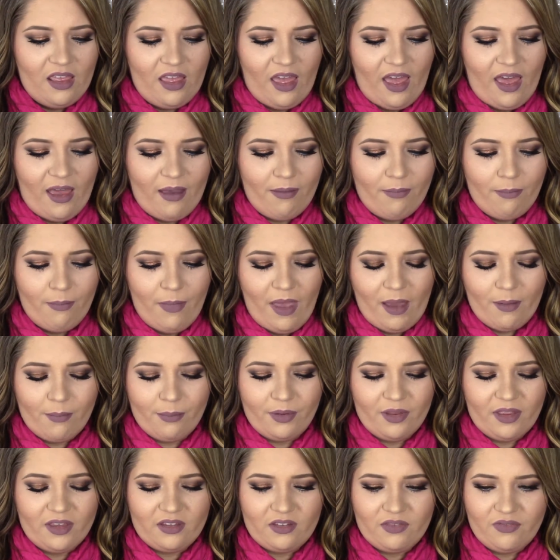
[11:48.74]
Matte
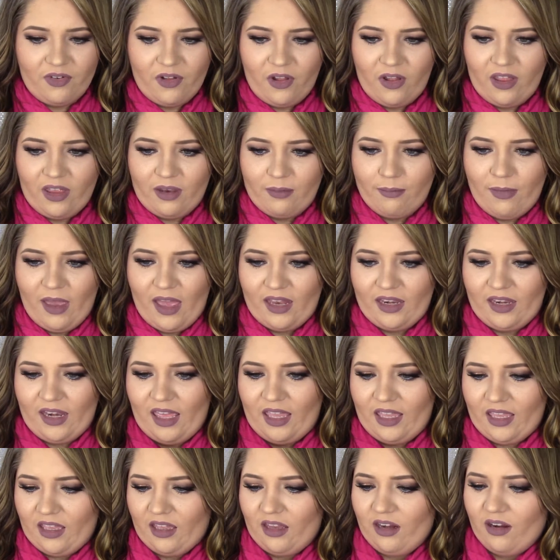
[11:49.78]
Blissful and Matte
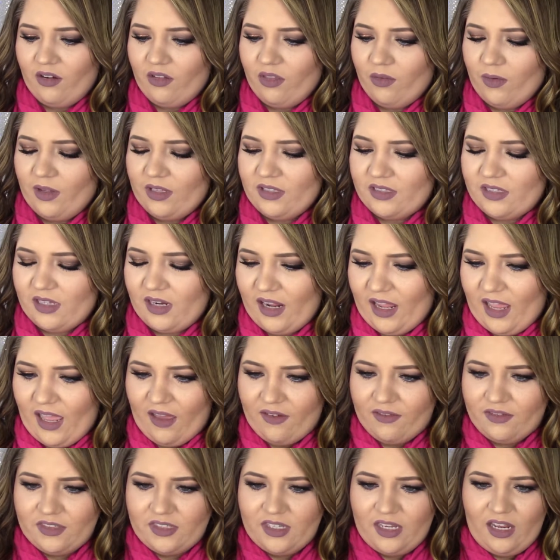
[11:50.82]
Naked are the ones that I
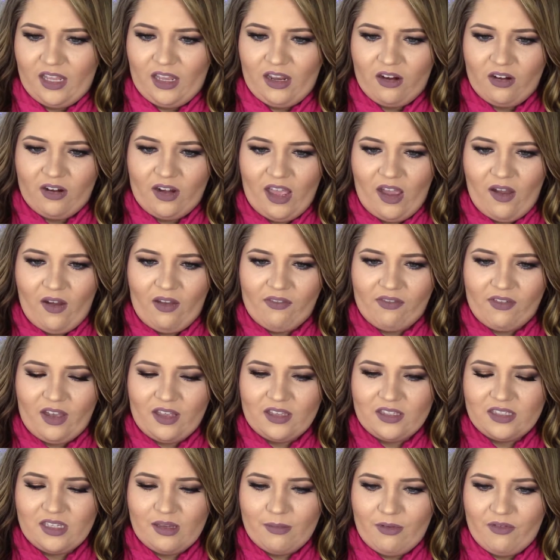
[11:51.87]
have sitting here now. I've
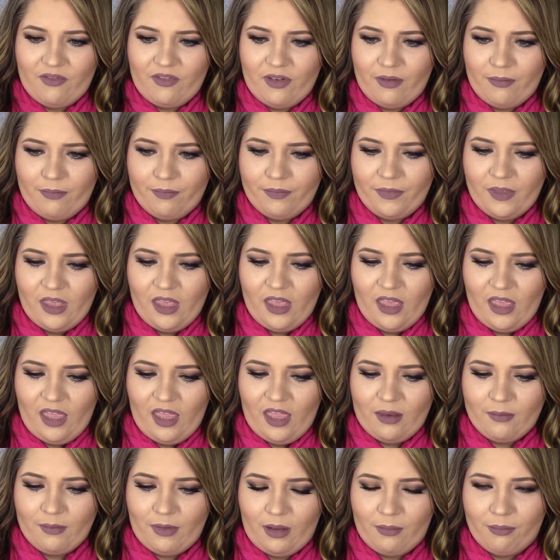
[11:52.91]
got some of them
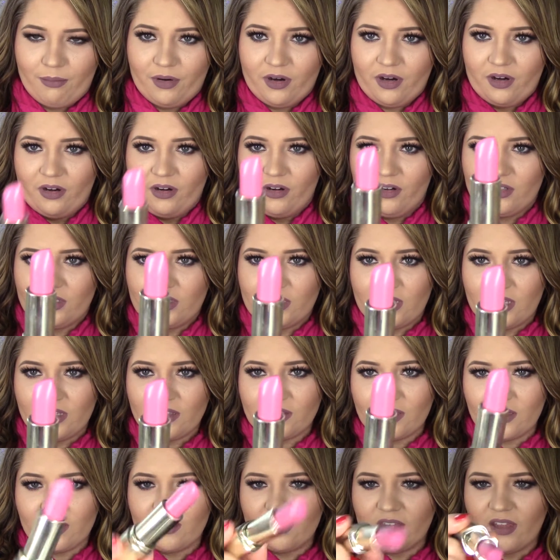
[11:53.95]
in my purse.
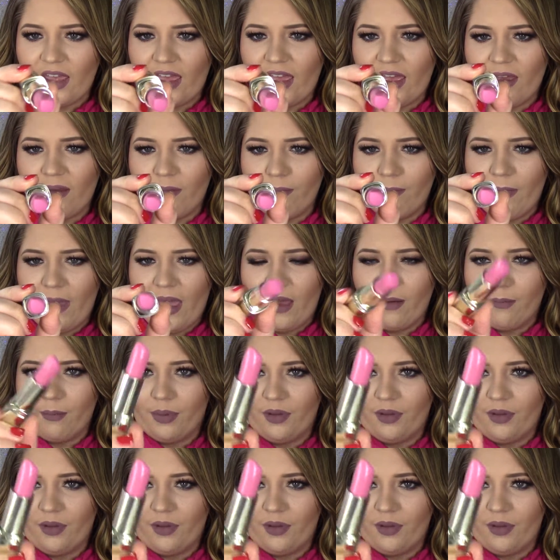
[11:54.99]
This is Matte